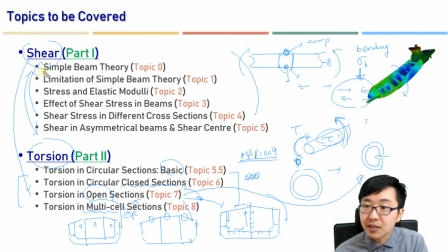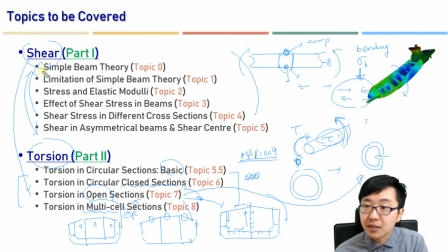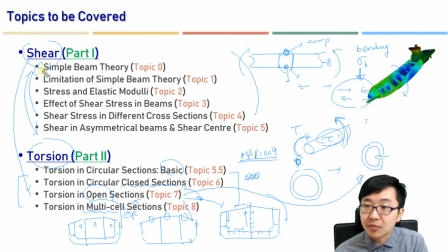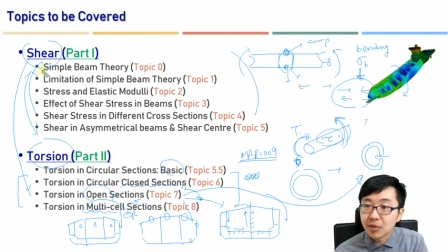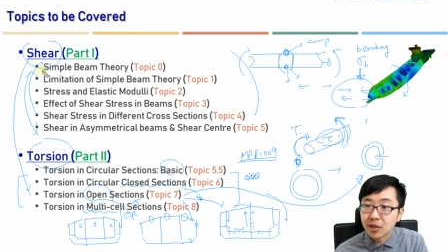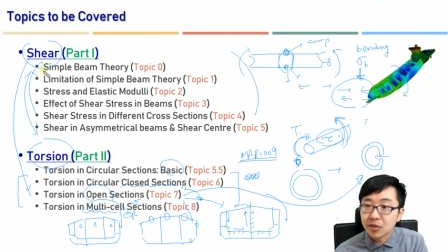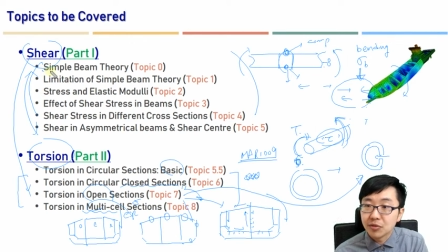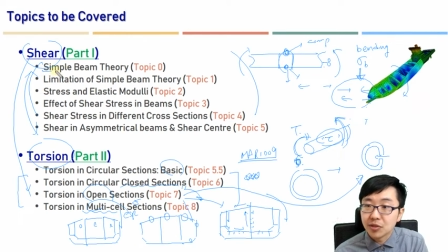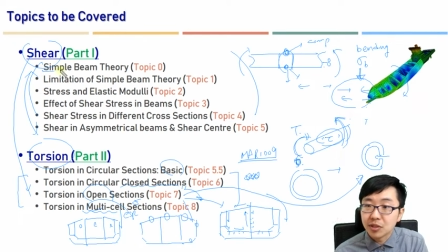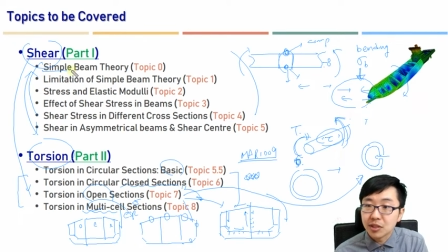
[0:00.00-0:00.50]

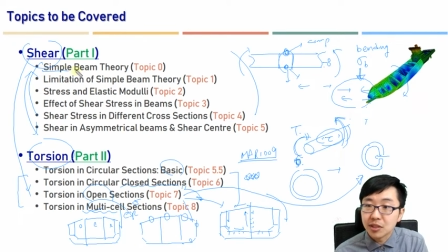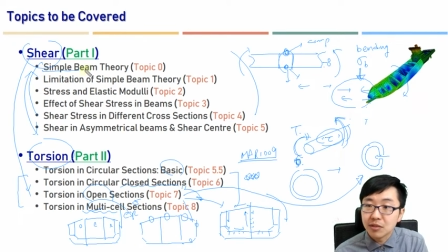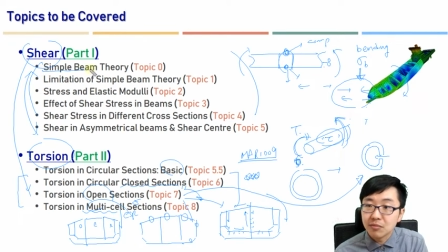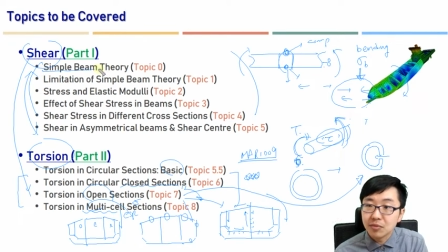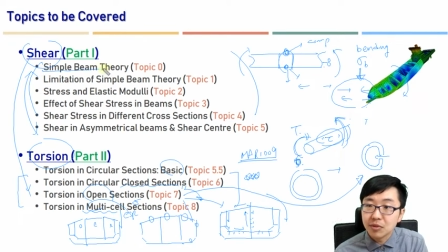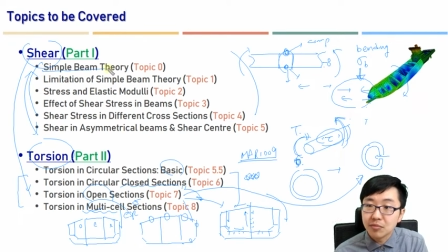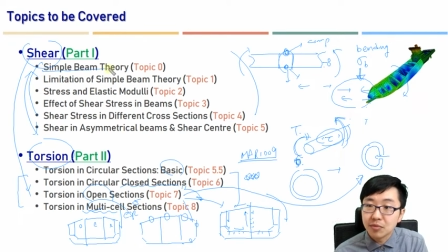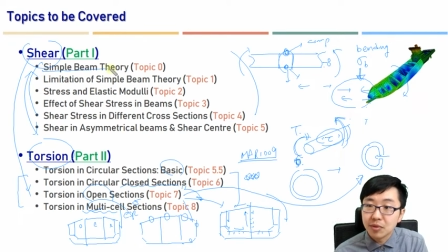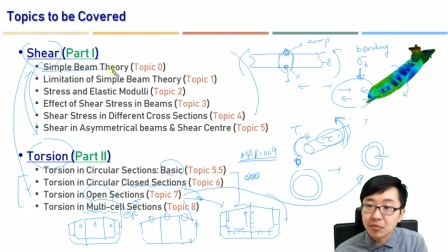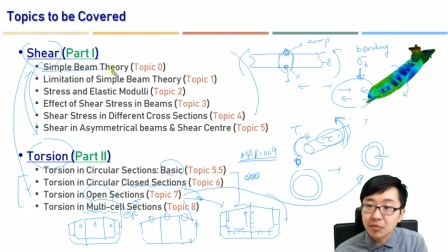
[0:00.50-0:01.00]
about the
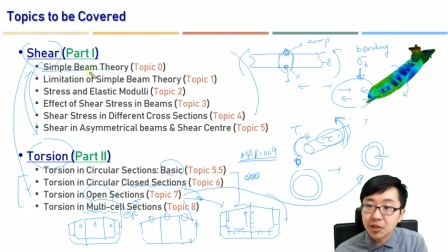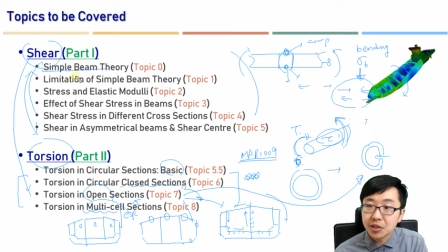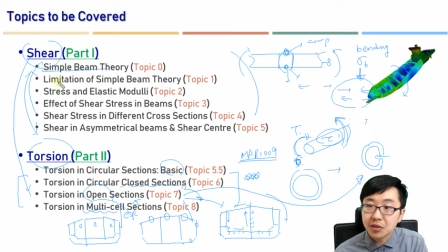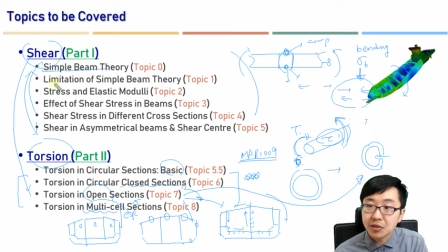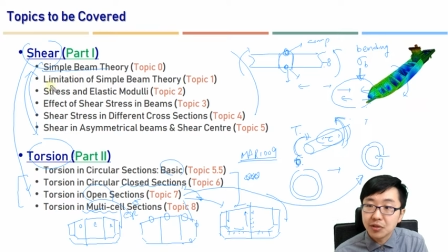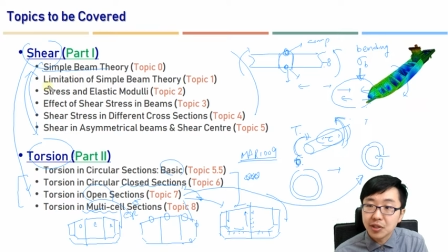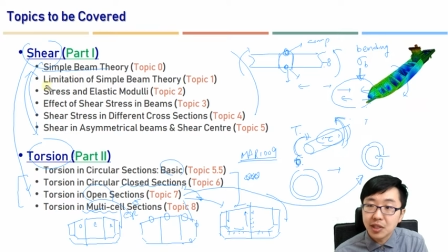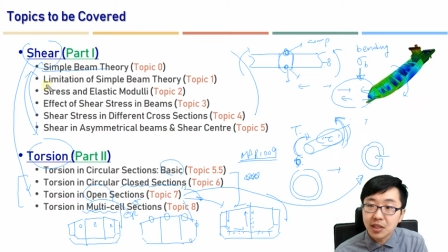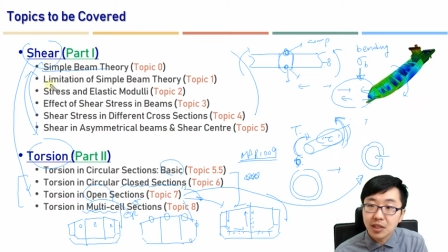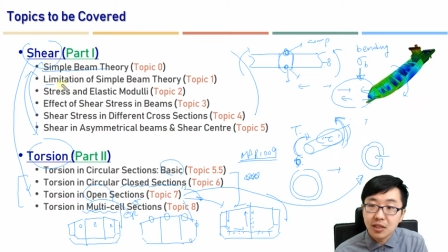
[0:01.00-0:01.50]
simple beam
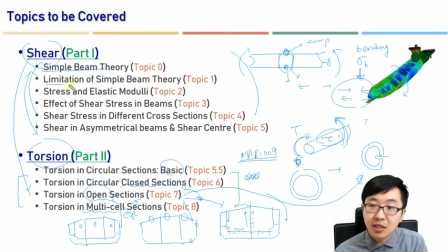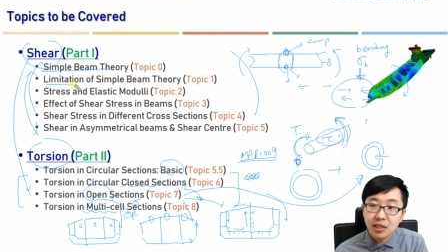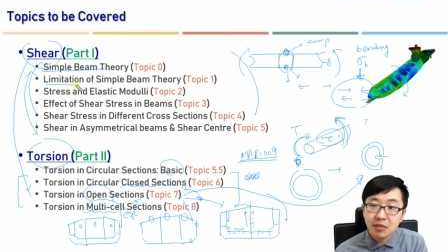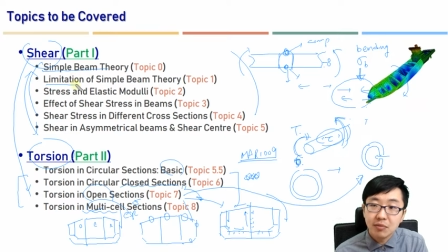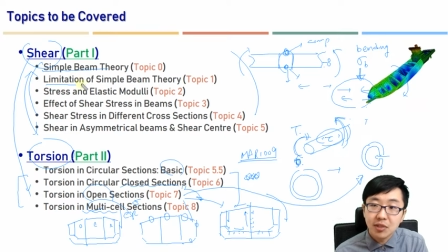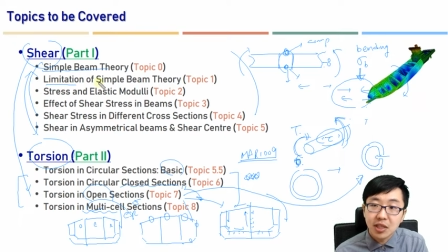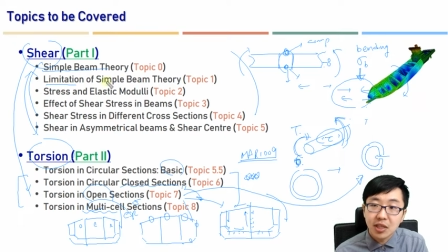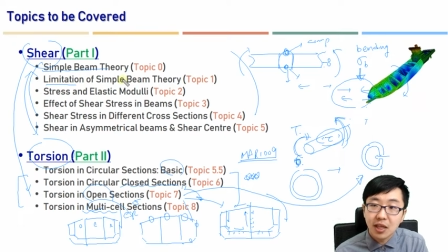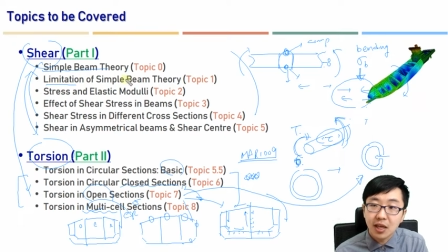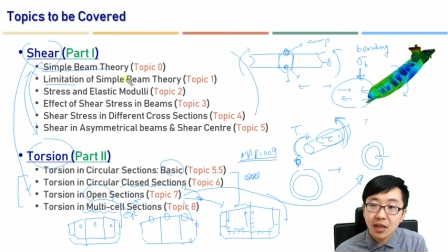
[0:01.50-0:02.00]
theory and
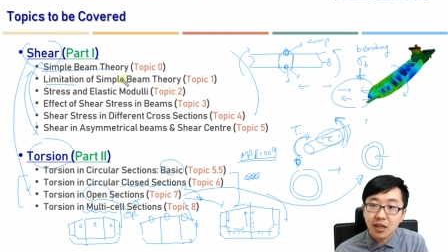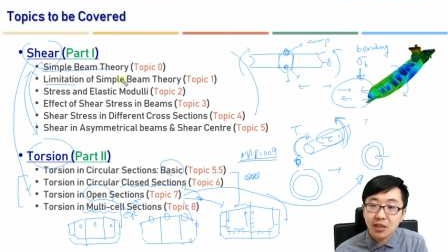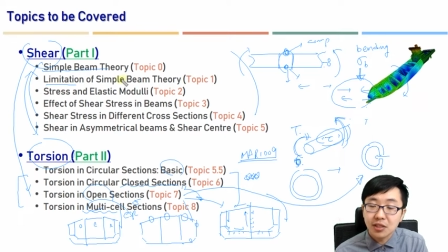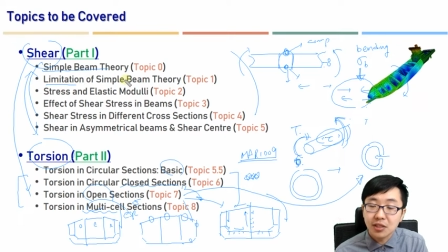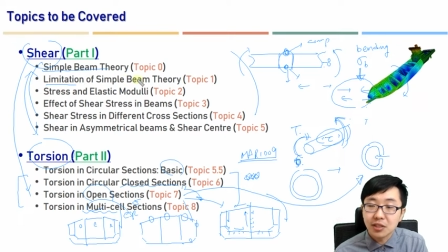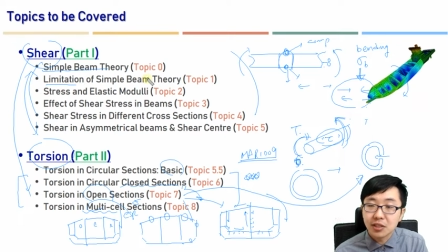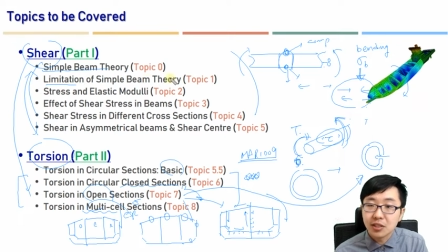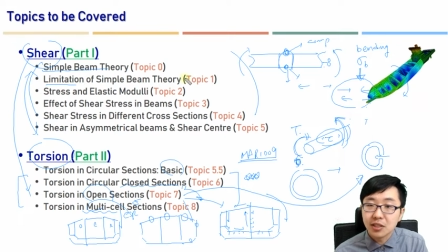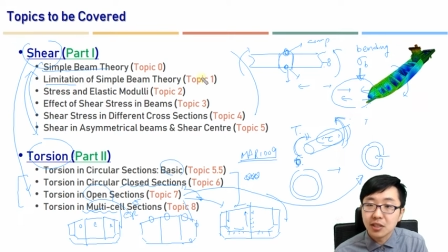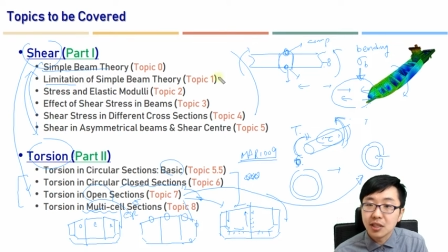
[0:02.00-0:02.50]

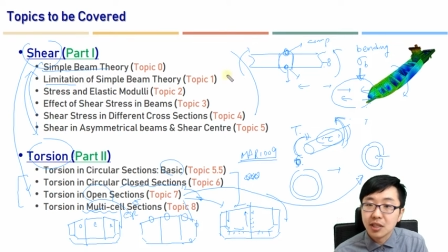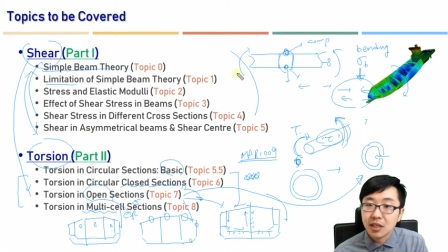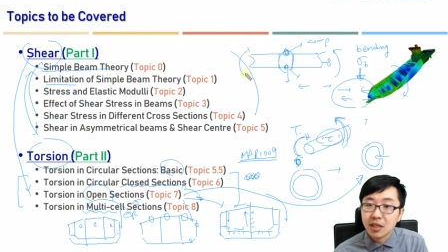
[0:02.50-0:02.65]
limitation,